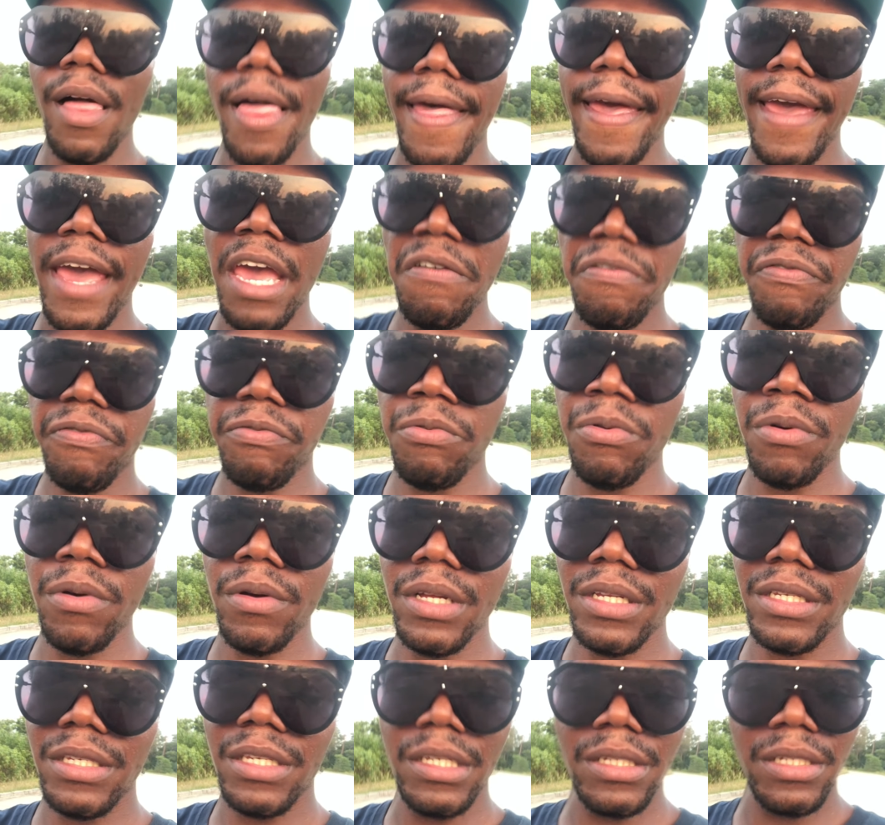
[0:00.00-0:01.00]

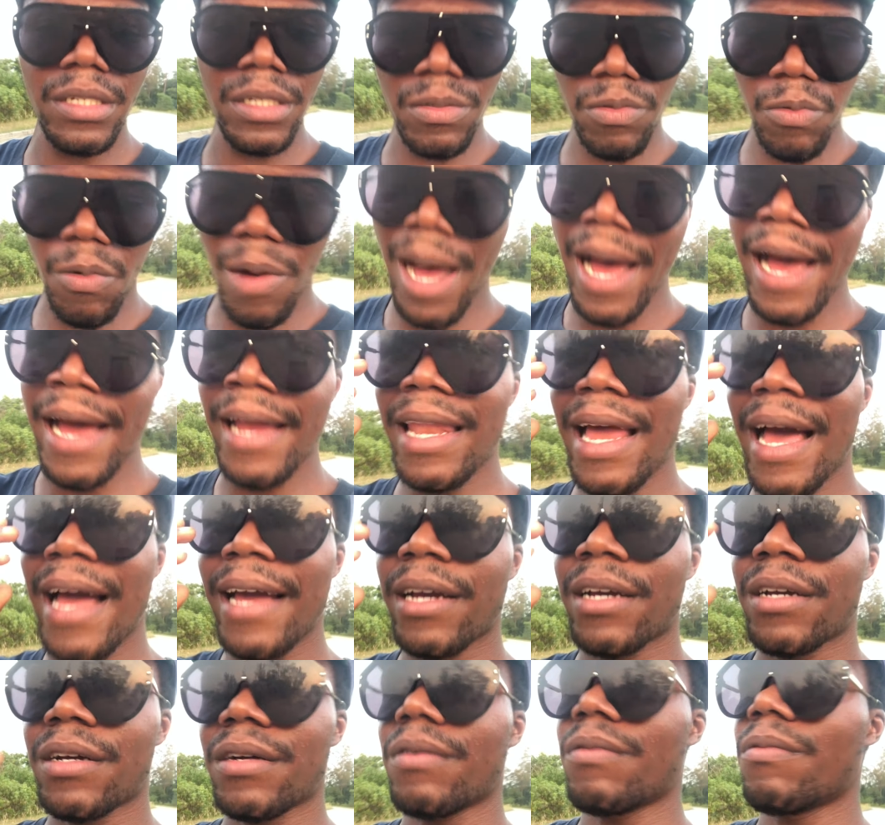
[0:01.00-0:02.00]
this is why, like,
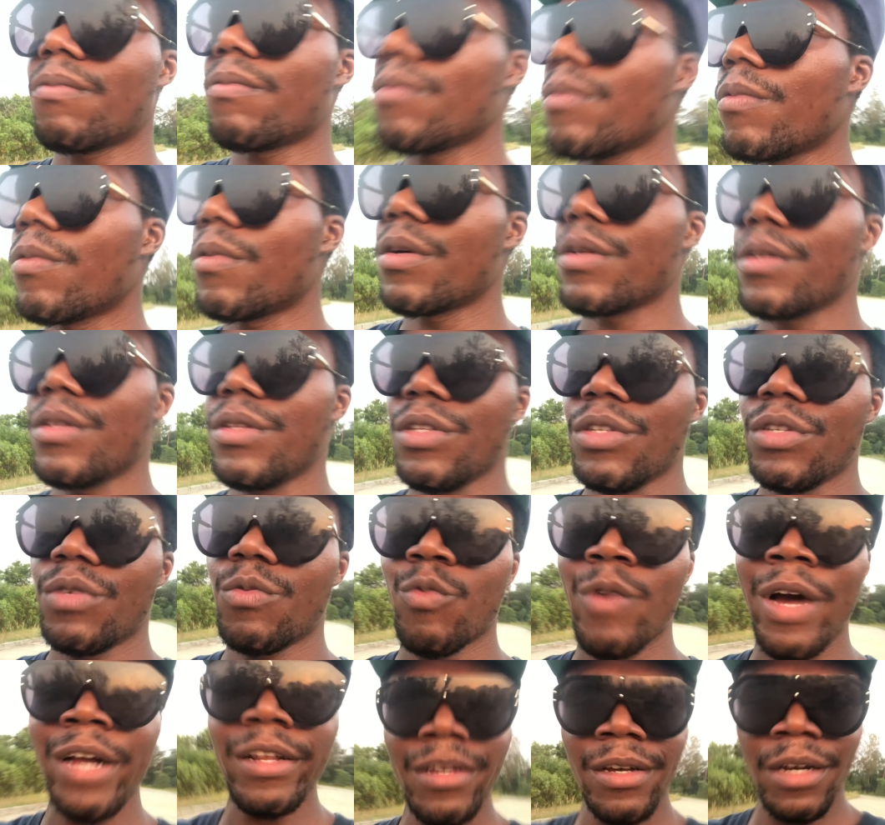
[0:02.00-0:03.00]

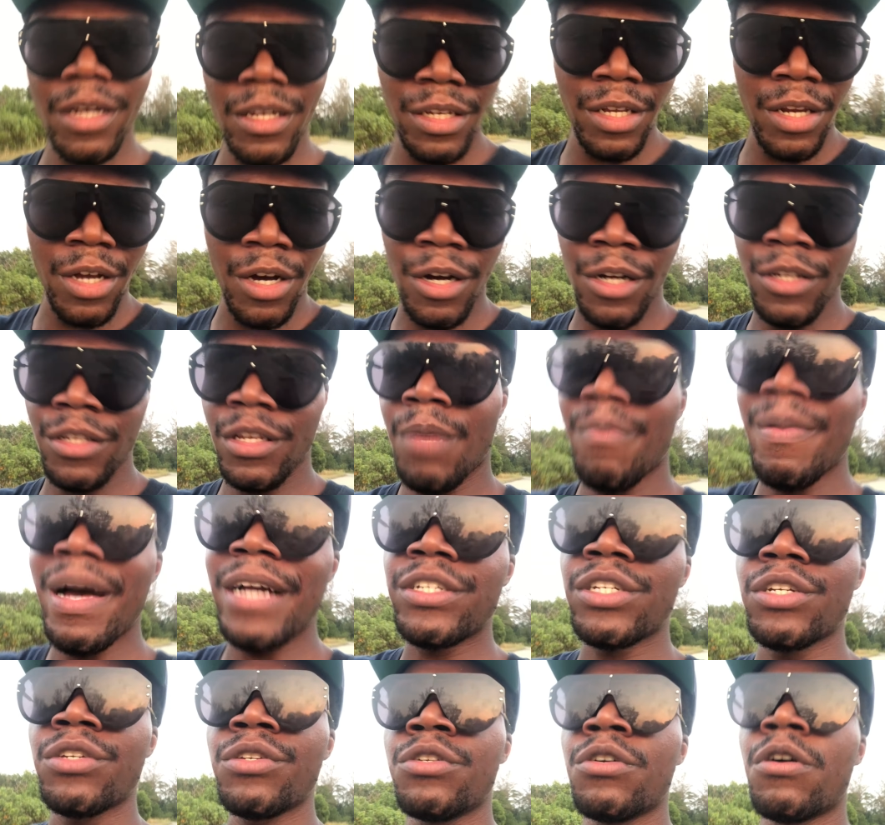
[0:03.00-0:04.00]
well,
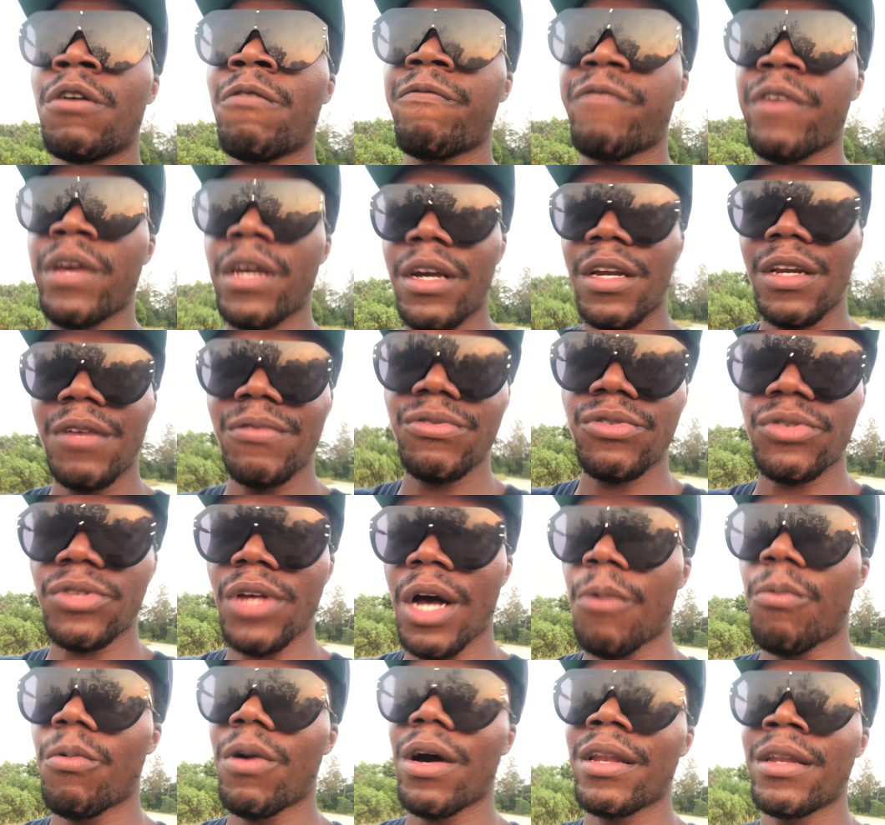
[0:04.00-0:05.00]
imagine you're thinking of
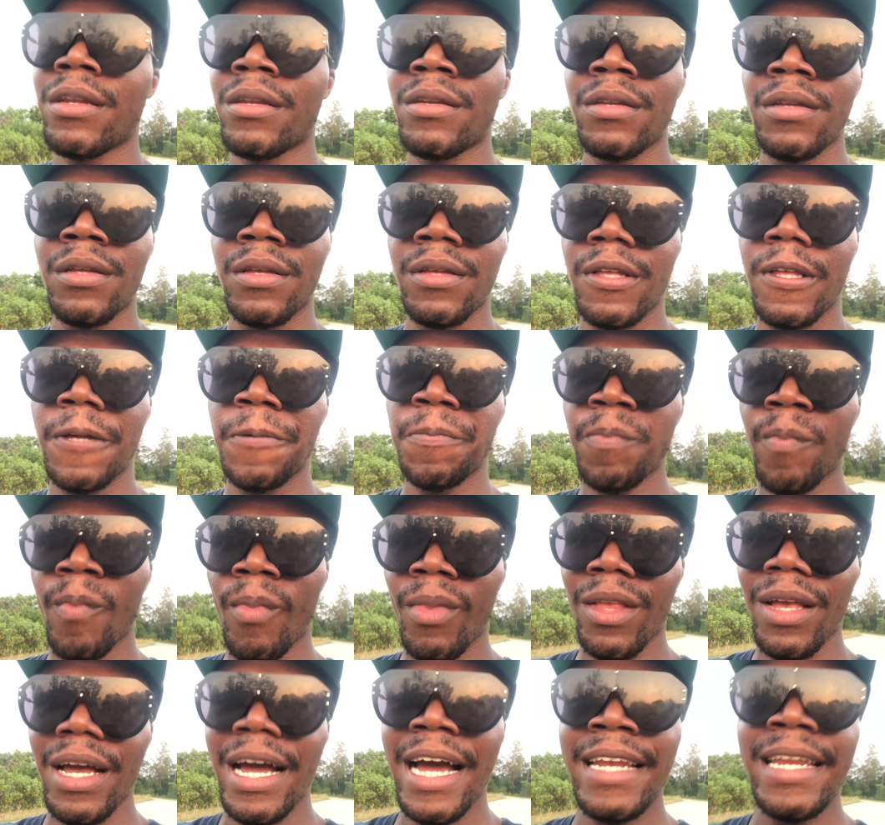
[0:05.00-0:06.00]
someone
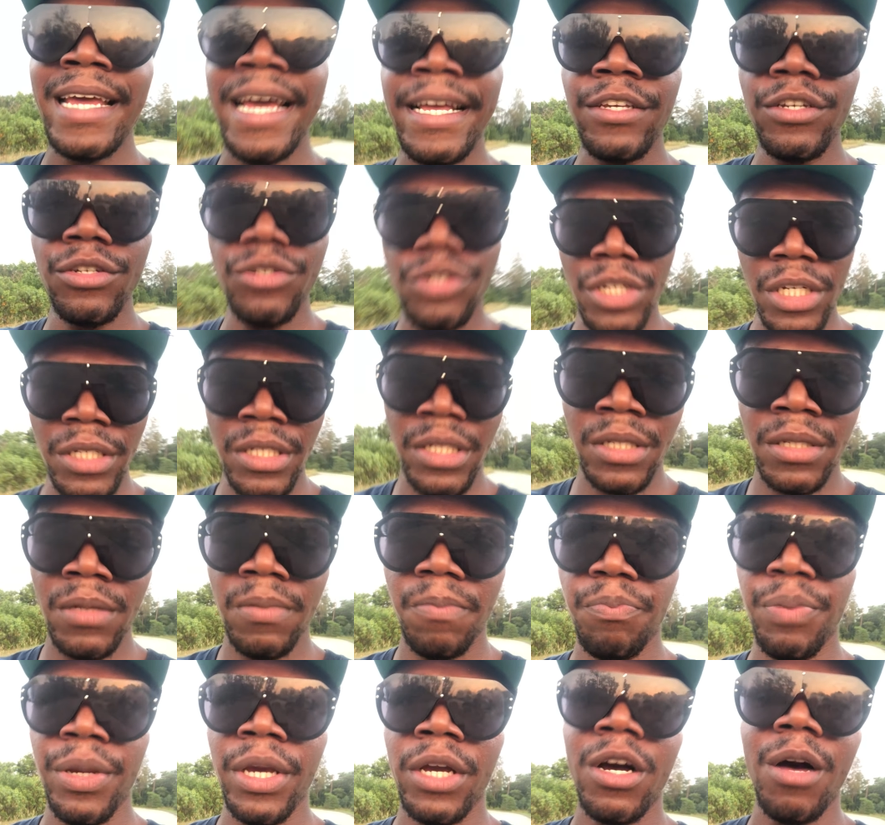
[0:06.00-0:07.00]
and then you just
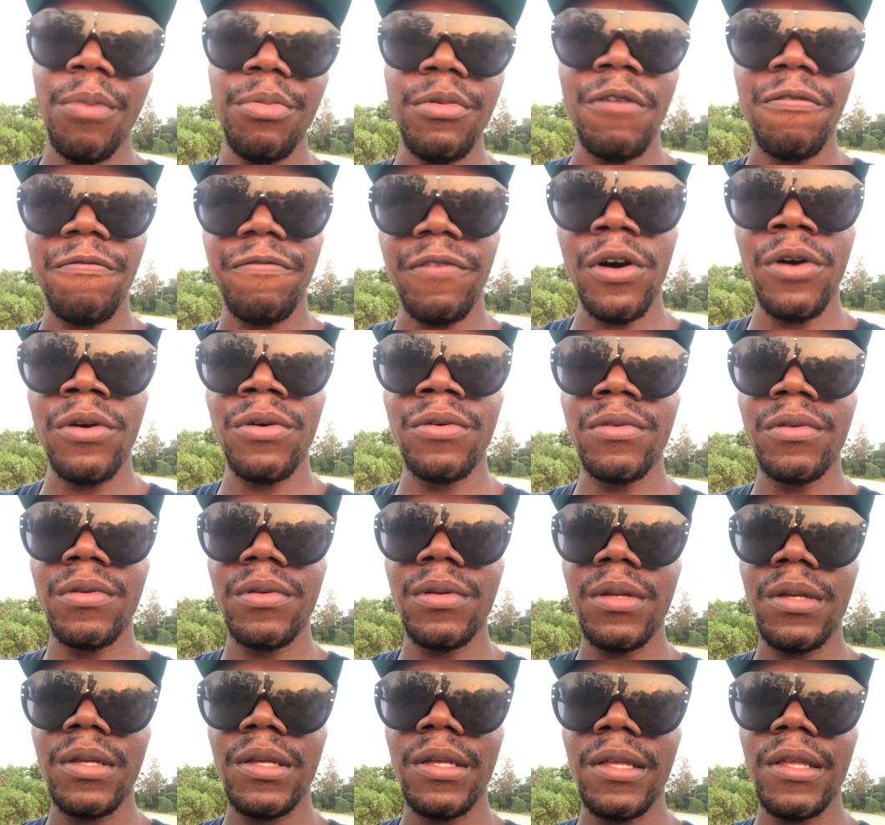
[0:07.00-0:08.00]
pick up your phone
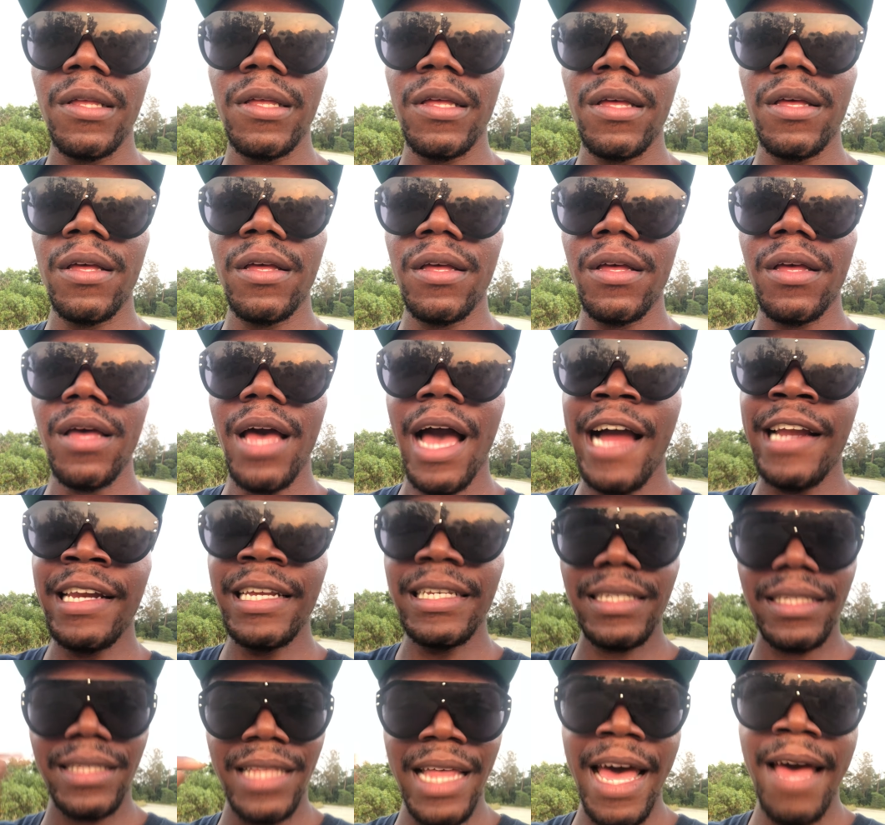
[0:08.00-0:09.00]
and
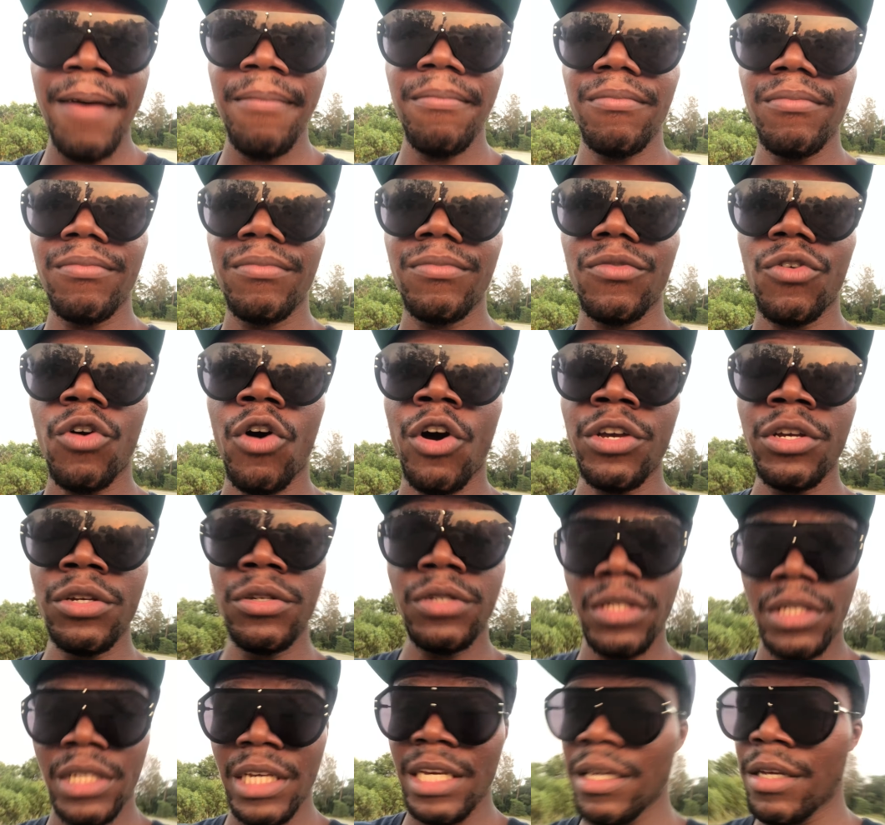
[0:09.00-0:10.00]
it's them, or you
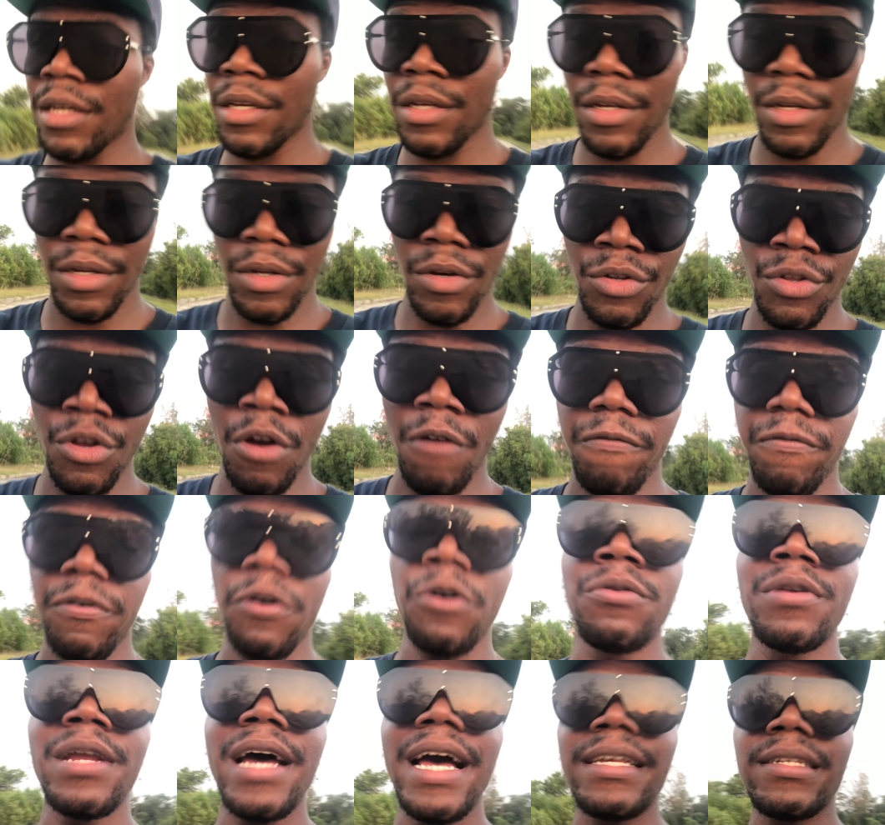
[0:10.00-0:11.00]
see on your
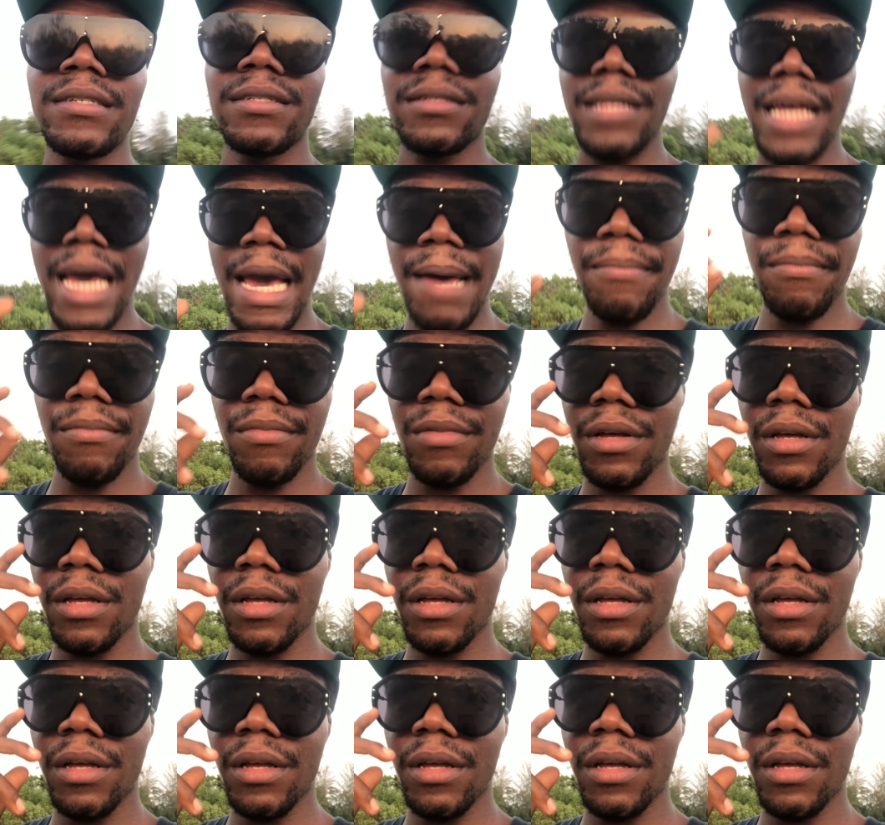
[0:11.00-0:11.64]
phone that it's them.